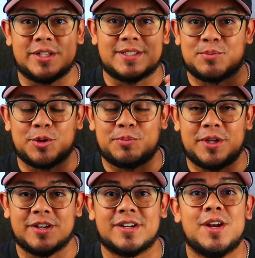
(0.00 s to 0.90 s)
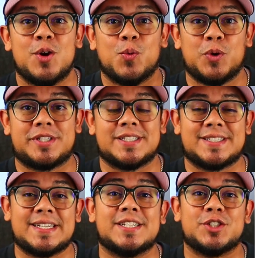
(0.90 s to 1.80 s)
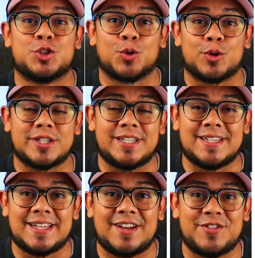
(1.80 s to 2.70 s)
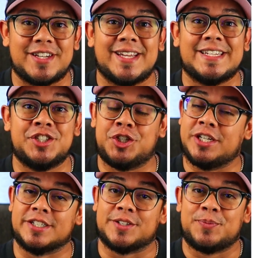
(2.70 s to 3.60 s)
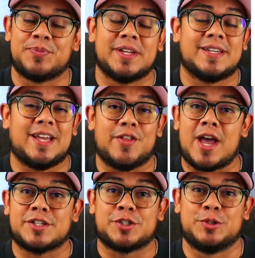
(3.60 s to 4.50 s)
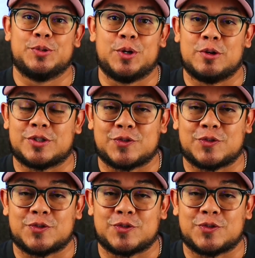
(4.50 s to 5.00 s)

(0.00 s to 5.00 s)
it somewhere up here, which is the Jordan 11 Jeter. Now that shoe goes